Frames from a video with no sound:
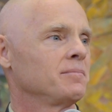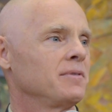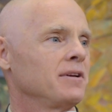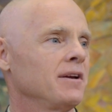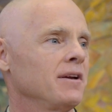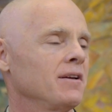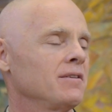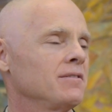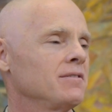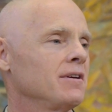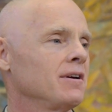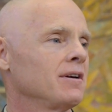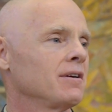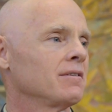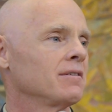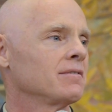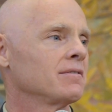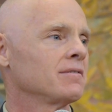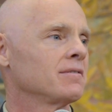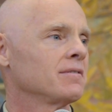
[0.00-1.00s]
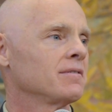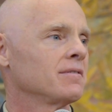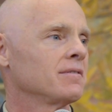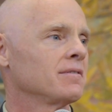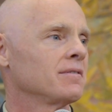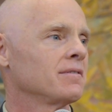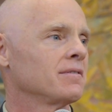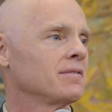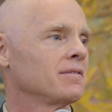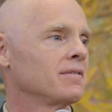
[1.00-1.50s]
because they're
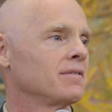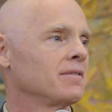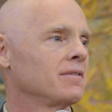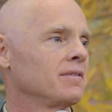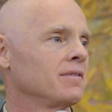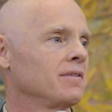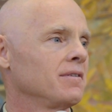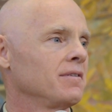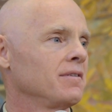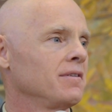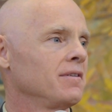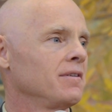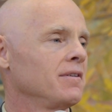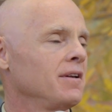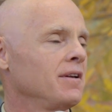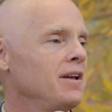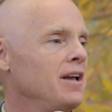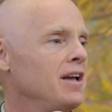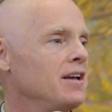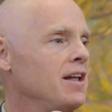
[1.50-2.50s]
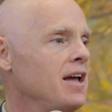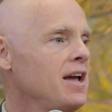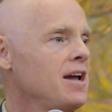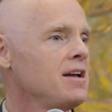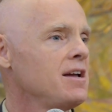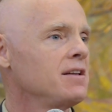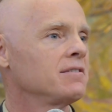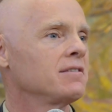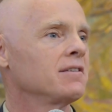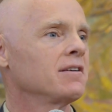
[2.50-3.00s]

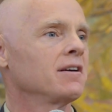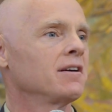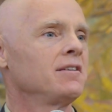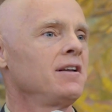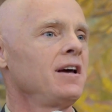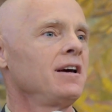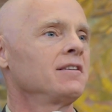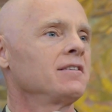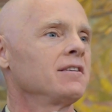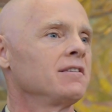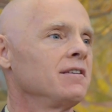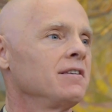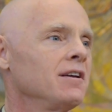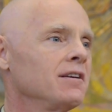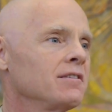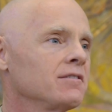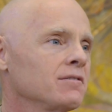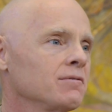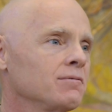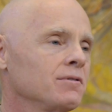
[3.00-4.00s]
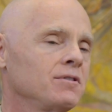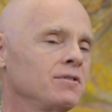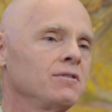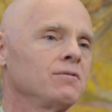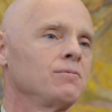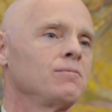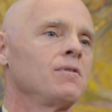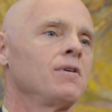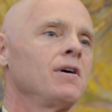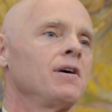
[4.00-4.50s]
innate connectedness, which
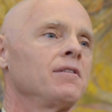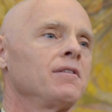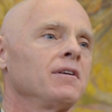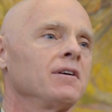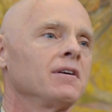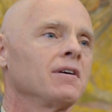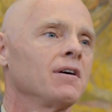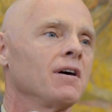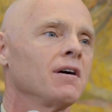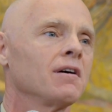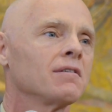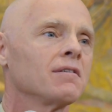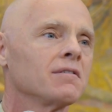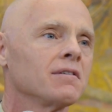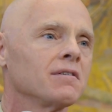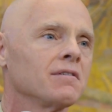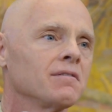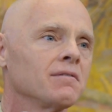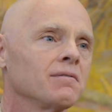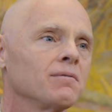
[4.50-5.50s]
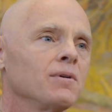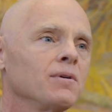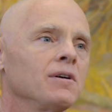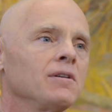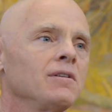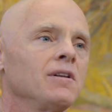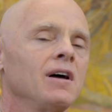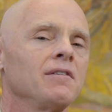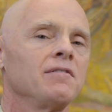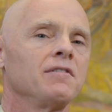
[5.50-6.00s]
is where I think our
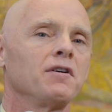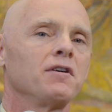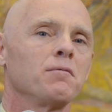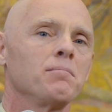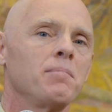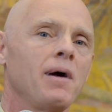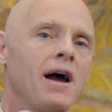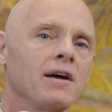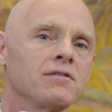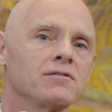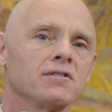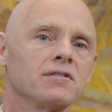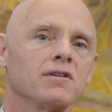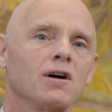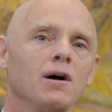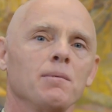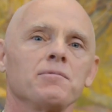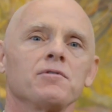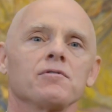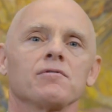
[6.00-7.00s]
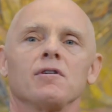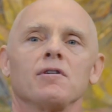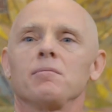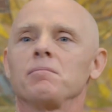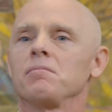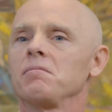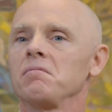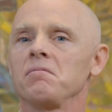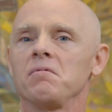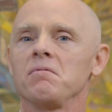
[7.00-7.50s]
real love and compassion comes
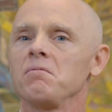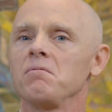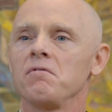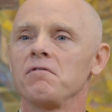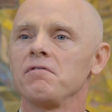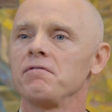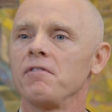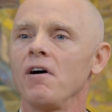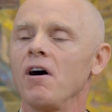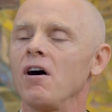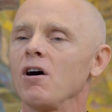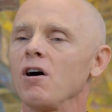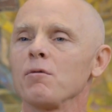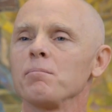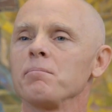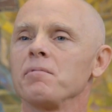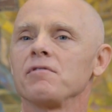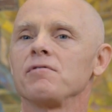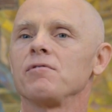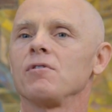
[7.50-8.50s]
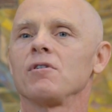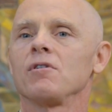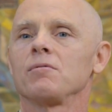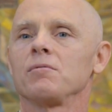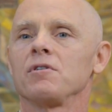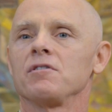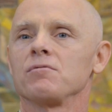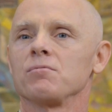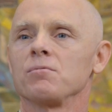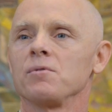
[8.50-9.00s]
from, far before
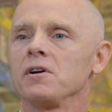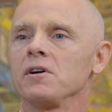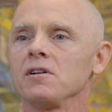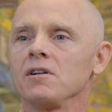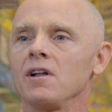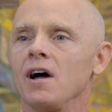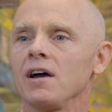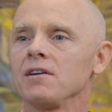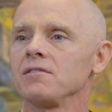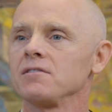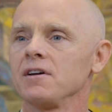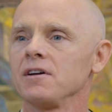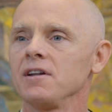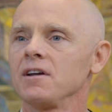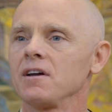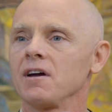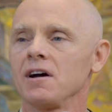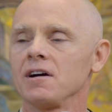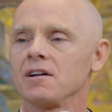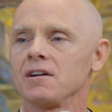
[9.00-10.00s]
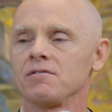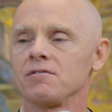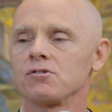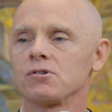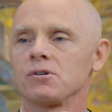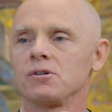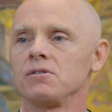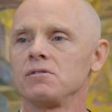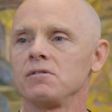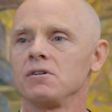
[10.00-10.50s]
we've realized any kind of
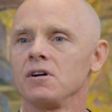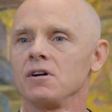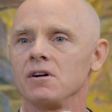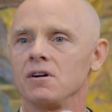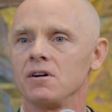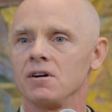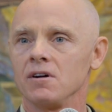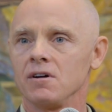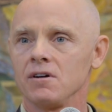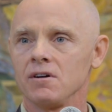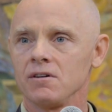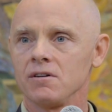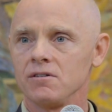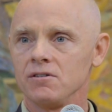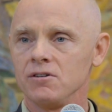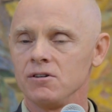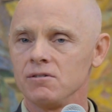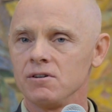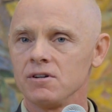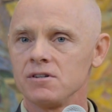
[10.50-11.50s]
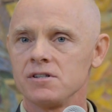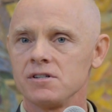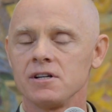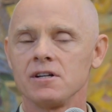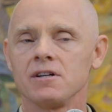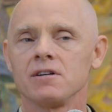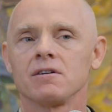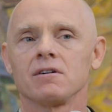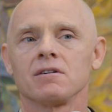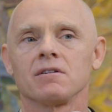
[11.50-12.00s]
true
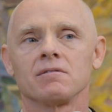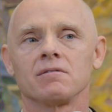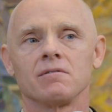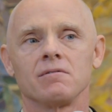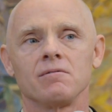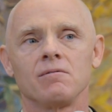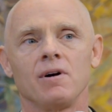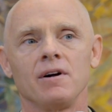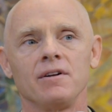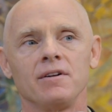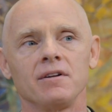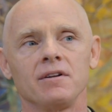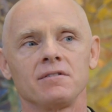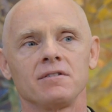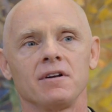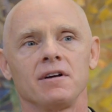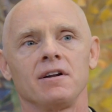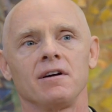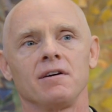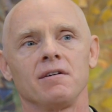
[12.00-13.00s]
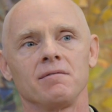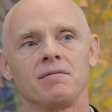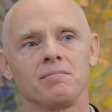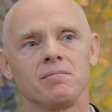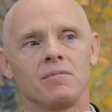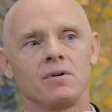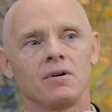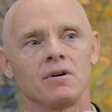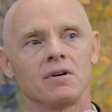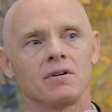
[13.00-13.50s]
unity or oneness at a
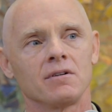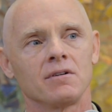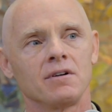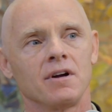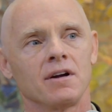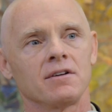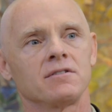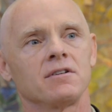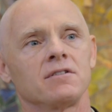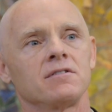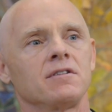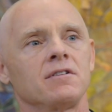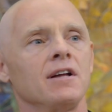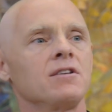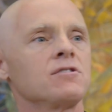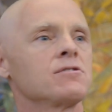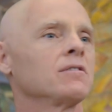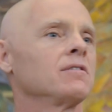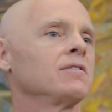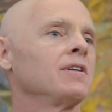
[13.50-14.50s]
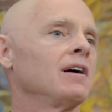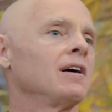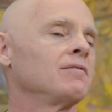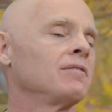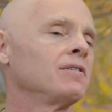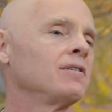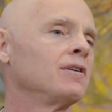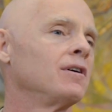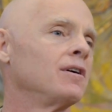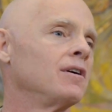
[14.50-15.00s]
more existential
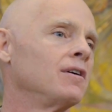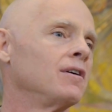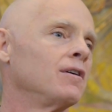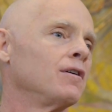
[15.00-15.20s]
level,